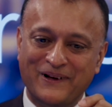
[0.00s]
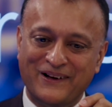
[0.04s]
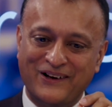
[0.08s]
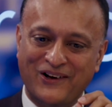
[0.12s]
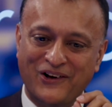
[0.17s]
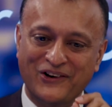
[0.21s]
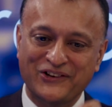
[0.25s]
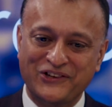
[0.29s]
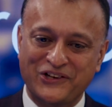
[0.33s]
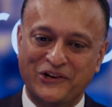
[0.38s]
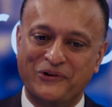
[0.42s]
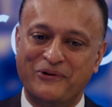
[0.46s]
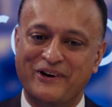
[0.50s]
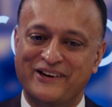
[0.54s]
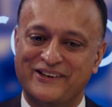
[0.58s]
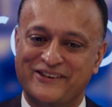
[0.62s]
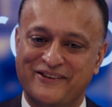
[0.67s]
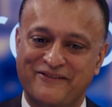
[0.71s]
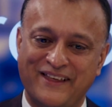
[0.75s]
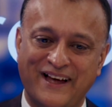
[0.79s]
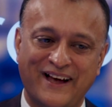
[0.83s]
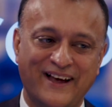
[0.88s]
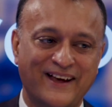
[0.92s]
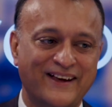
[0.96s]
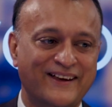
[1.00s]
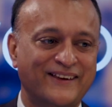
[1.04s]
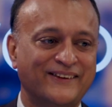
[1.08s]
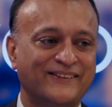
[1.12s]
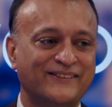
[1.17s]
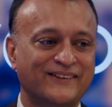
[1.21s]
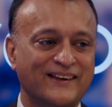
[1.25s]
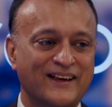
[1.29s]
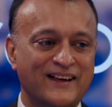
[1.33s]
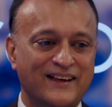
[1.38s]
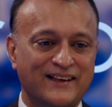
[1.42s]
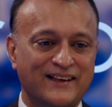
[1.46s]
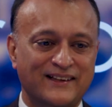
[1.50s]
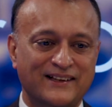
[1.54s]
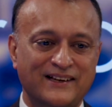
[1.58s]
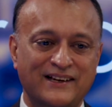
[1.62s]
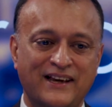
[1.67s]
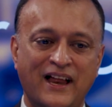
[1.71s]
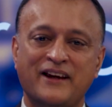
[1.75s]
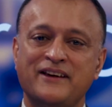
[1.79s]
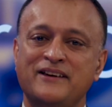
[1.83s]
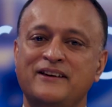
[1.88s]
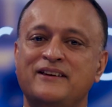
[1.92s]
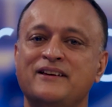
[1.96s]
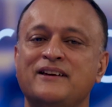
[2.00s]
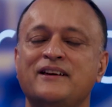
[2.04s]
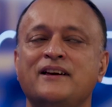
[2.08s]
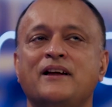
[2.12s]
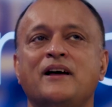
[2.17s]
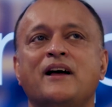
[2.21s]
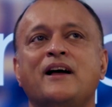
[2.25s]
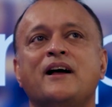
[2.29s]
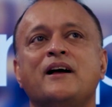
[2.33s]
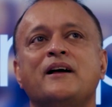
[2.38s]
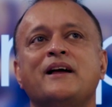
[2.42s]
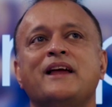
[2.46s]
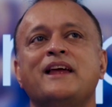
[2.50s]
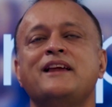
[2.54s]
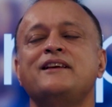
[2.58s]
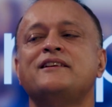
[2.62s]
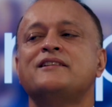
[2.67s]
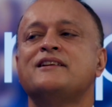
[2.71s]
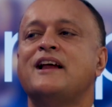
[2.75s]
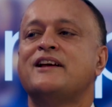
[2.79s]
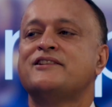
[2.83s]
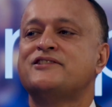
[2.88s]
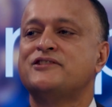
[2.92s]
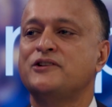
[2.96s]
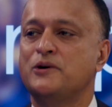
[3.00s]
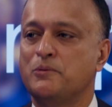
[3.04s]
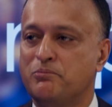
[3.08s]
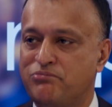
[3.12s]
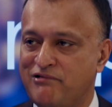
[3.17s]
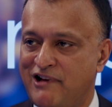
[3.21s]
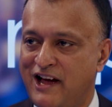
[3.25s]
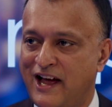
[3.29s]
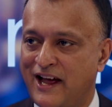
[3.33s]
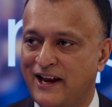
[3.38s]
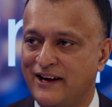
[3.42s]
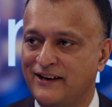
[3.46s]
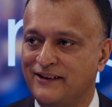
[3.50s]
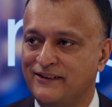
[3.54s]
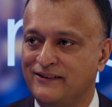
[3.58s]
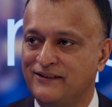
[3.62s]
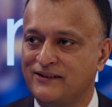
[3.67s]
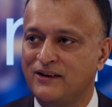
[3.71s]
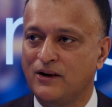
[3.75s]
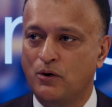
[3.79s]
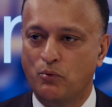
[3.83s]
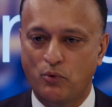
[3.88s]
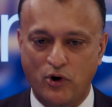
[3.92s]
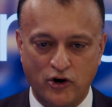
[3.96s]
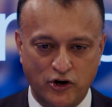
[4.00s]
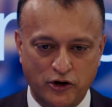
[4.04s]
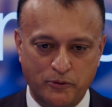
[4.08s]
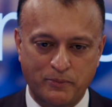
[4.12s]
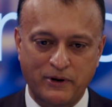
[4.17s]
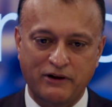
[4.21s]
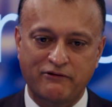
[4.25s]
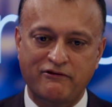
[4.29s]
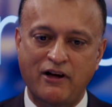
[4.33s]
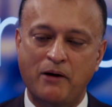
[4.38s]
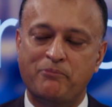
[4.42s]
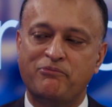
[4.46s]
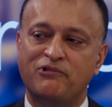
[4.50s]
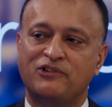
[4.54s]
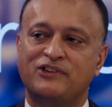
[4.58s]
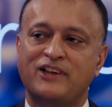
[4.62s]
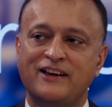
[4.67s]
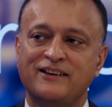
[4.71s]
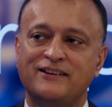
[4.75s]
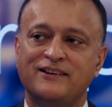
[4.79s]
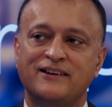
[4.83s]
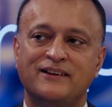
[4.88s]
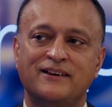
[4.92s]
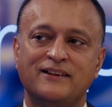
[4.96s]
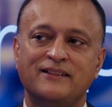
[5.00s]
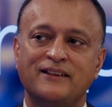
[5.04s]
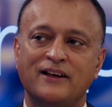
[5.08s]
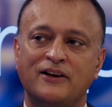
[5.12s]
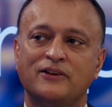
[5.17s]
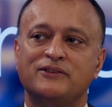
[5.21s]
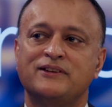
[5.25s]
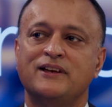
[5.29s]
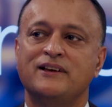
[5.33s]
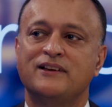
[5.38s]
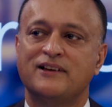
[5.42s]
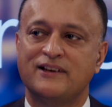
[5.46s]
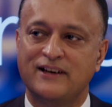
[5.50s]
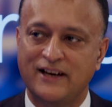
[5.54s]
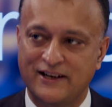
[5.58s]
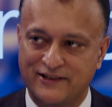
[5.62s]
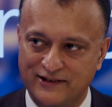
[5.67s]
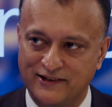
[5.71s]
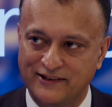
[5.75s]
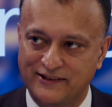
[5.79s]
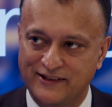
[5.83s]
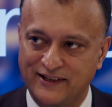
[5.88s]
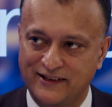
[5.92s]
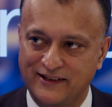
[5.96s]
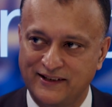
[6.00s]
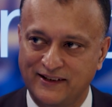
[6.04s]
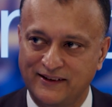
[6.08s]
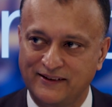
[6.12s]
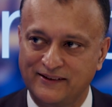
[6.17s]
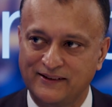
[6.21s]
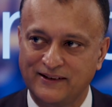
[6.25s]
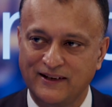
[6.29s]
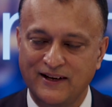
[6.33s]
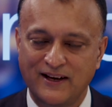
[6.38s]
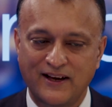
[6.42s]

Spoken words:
consequence of that is London, international brands want to be represented in those international cities.